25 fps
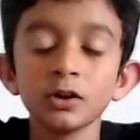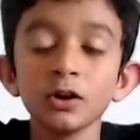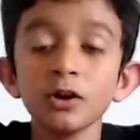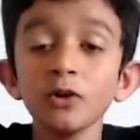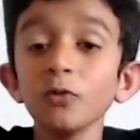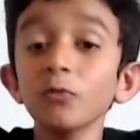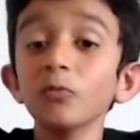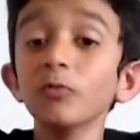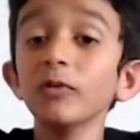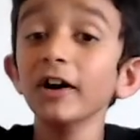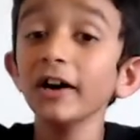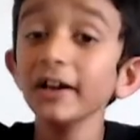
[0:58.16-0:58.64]

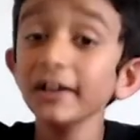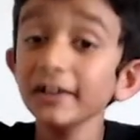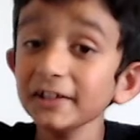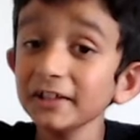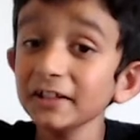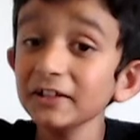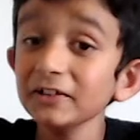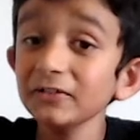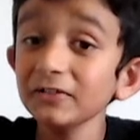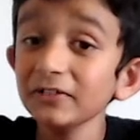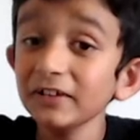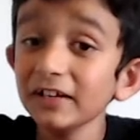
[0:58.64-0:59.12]
What
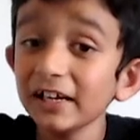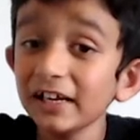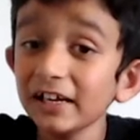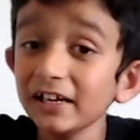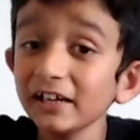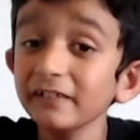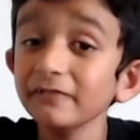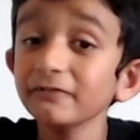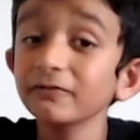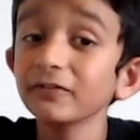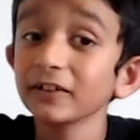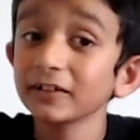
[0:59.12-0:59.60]
you need
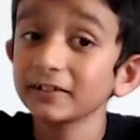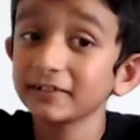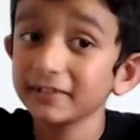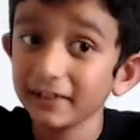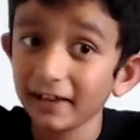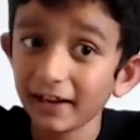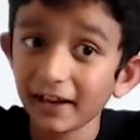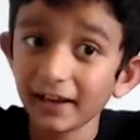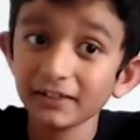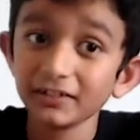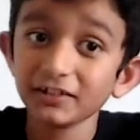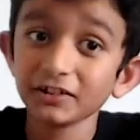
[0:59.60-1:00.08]
for
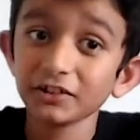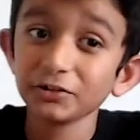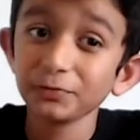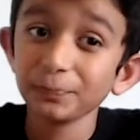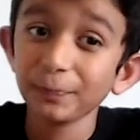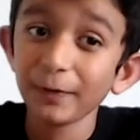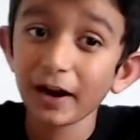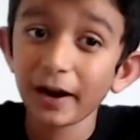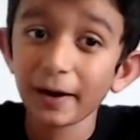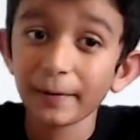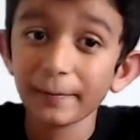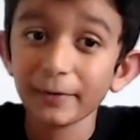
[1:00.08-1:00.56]
today's
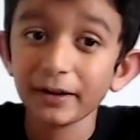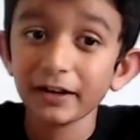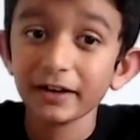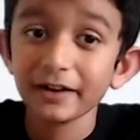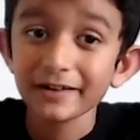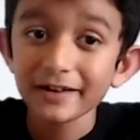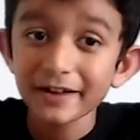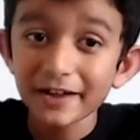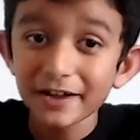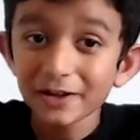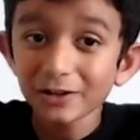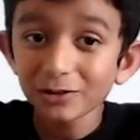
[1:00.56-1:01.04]
experiment.
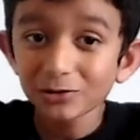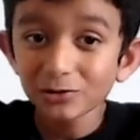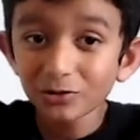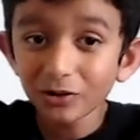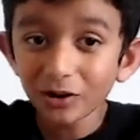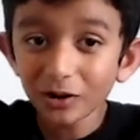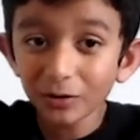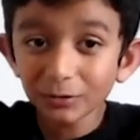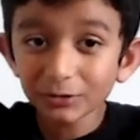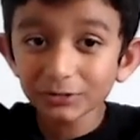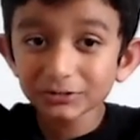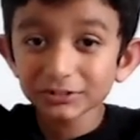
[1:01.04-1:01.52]
You
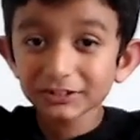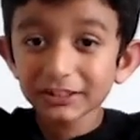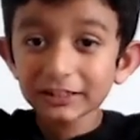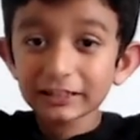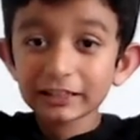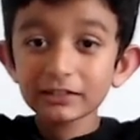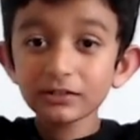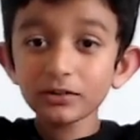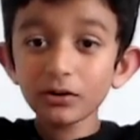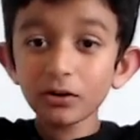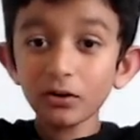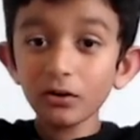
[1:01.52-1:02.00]
almost need
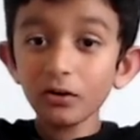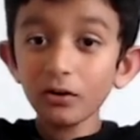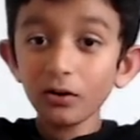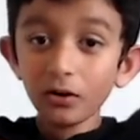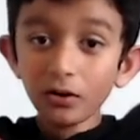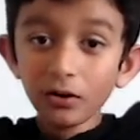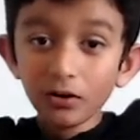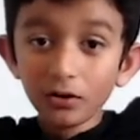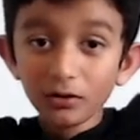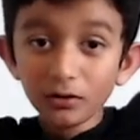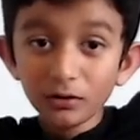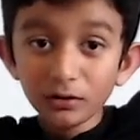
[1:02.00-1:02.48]

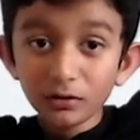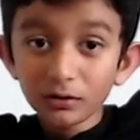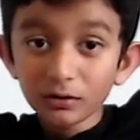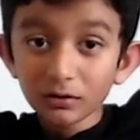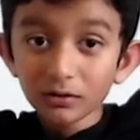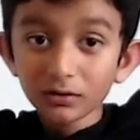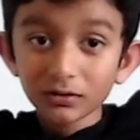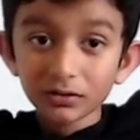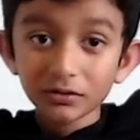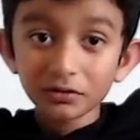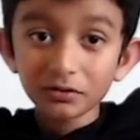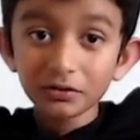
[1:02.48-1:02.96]

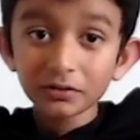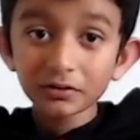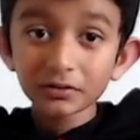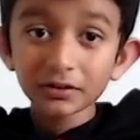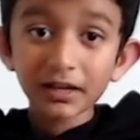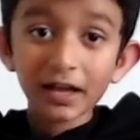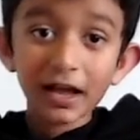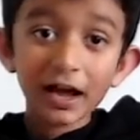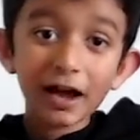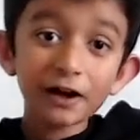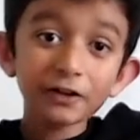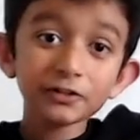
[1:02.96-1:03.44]
all the
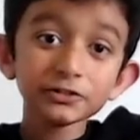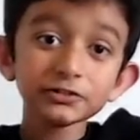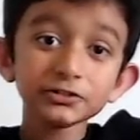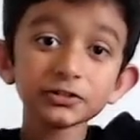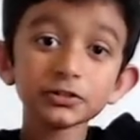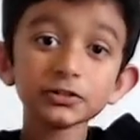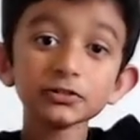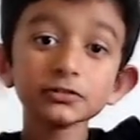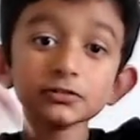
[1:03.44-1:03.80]
household